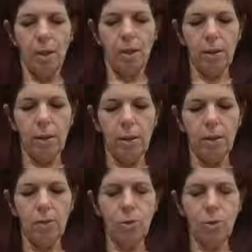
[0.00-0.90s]
Thank
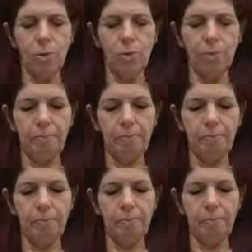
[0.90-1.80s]
you, Joyce.
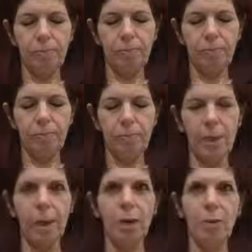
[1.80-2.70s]

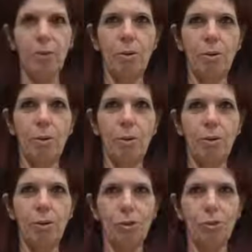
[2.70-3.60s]
Thank you.
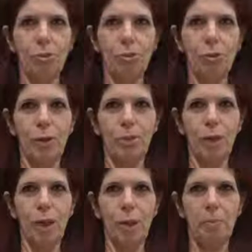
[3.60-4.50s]
You've just freed
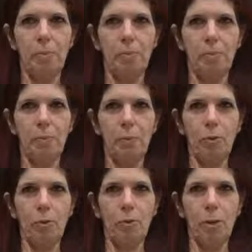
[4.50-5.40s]
me up
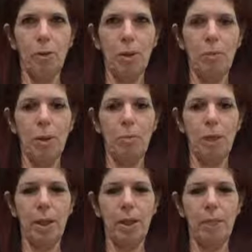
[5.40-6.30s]
from something really
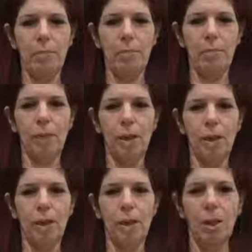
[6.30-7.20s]
big
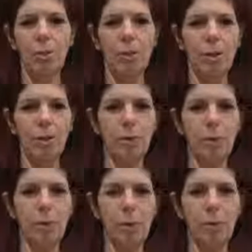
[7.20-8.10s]
that you probably don't
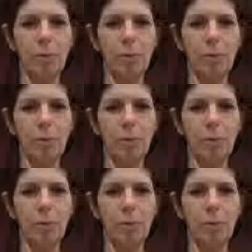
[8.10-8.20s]
even know.